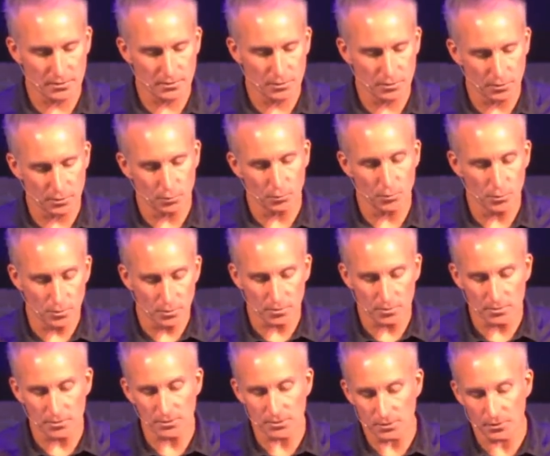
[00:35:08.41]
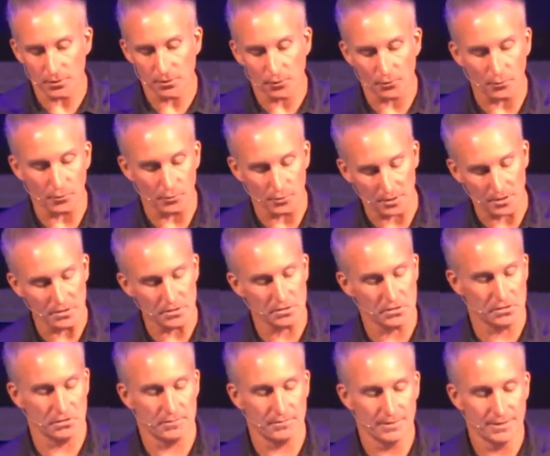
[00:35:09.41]
to the rulers and
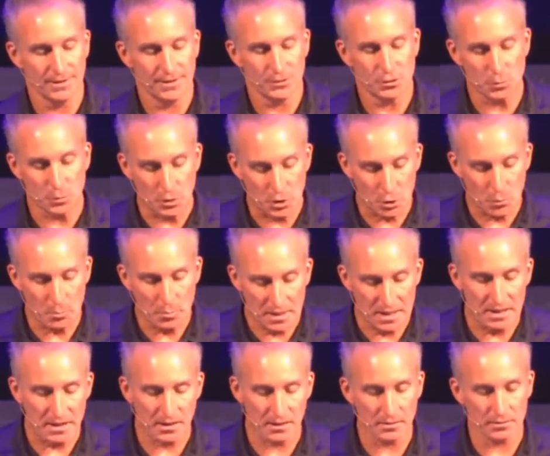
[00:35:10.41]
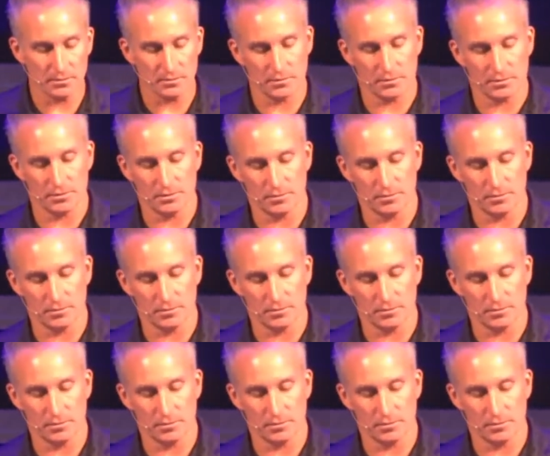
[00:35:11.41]
authorities, to be obedient,